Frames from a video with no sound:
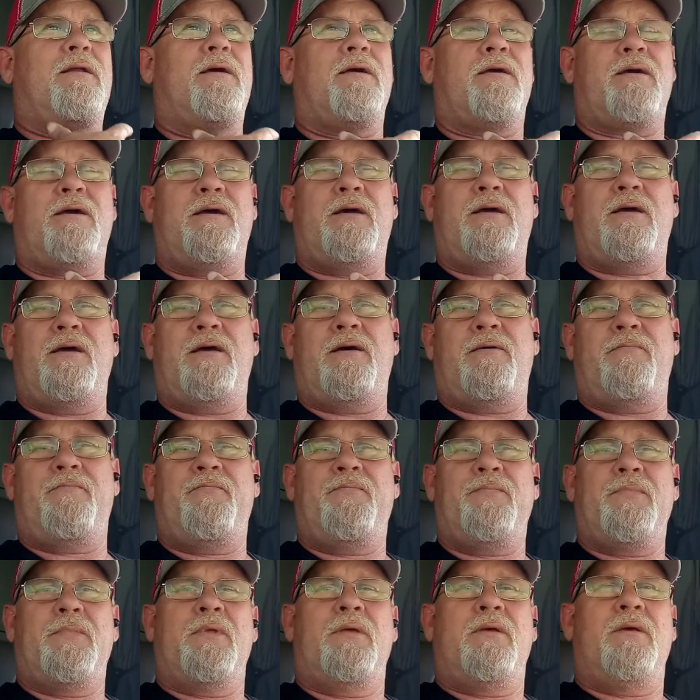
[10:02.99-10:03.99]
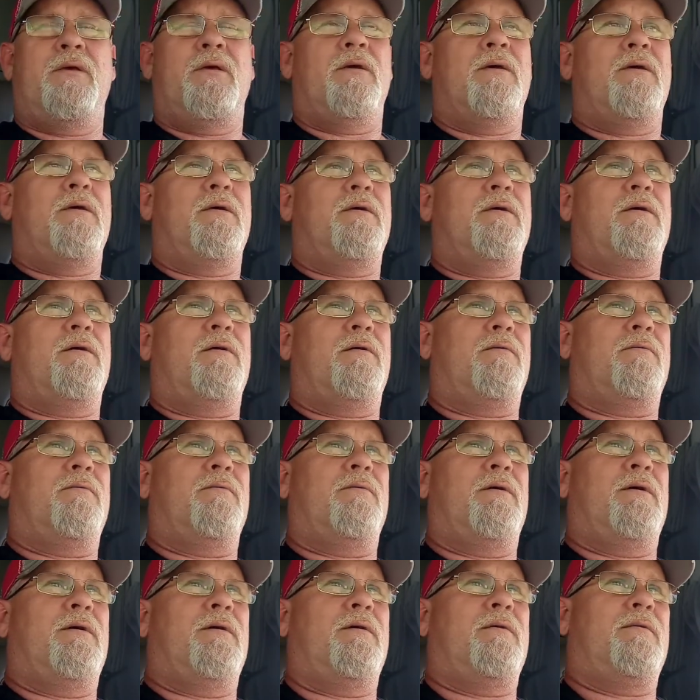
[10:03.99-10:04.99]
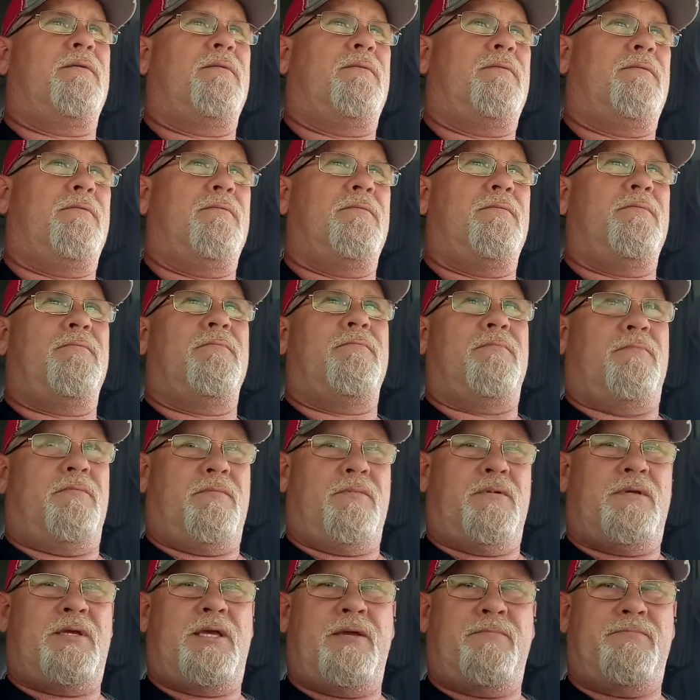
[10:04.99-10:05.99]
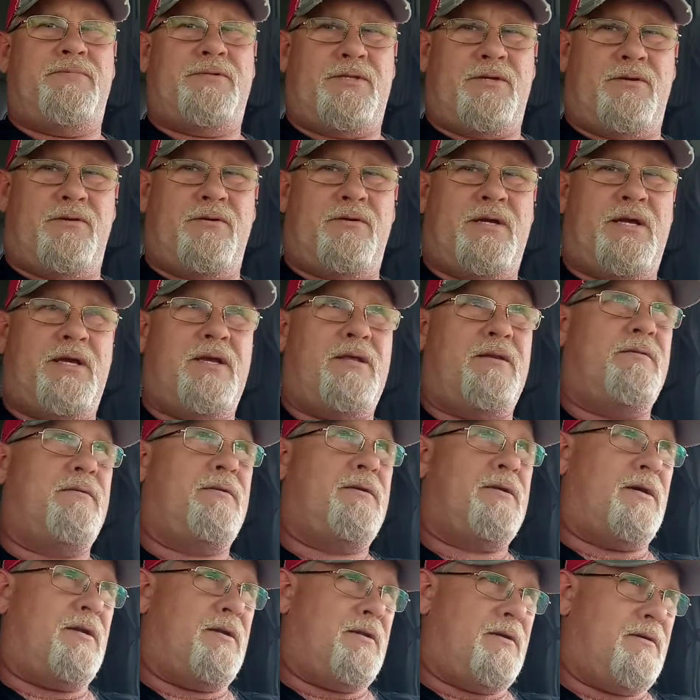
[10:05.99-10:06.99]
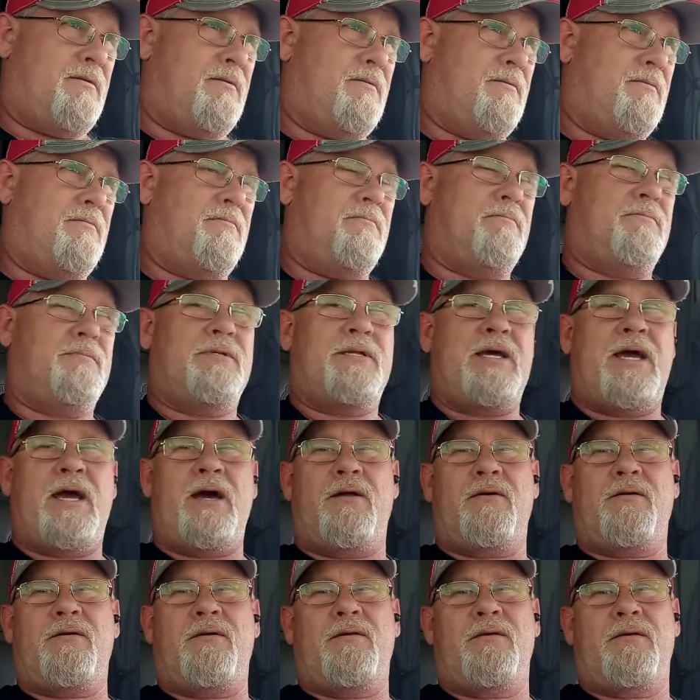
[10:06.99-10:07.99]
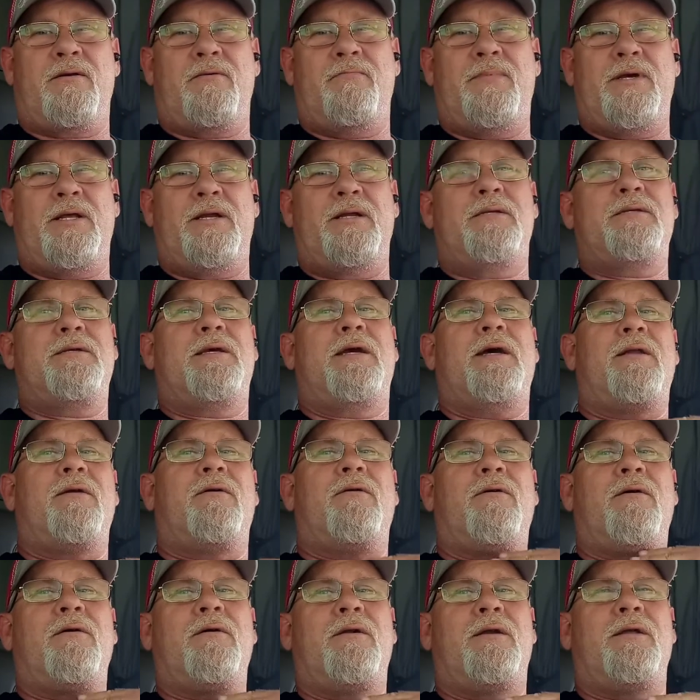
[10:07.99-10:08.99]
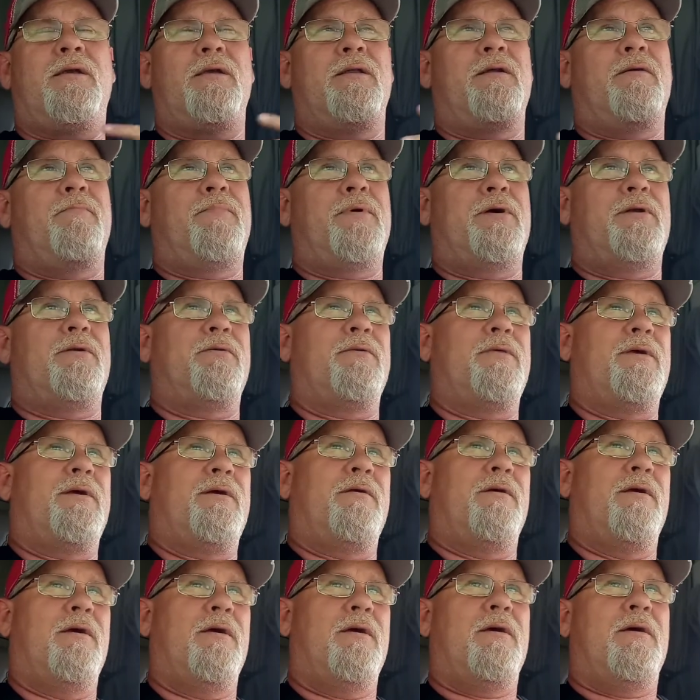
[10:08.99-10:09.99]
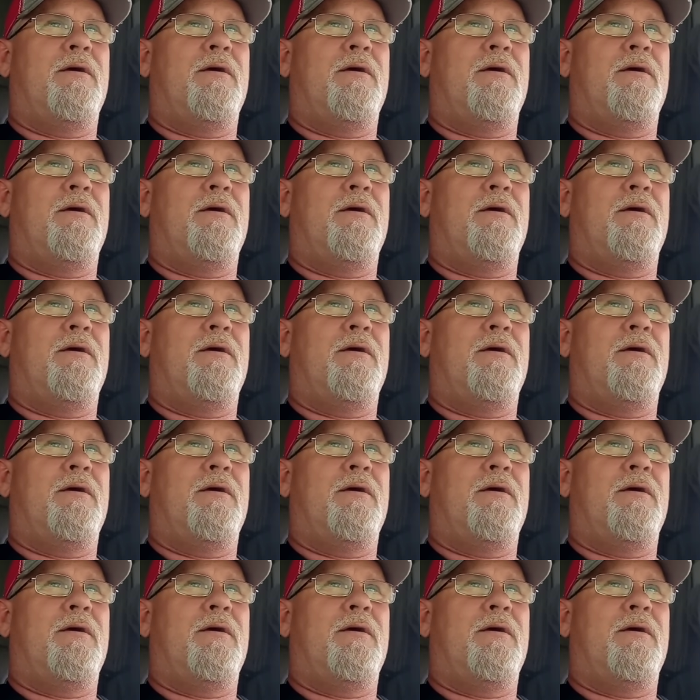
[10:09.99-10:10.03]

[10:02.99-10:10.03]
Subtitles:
like I am, and keeps their head kind of down a little bit, it's kind of hard to get up under there.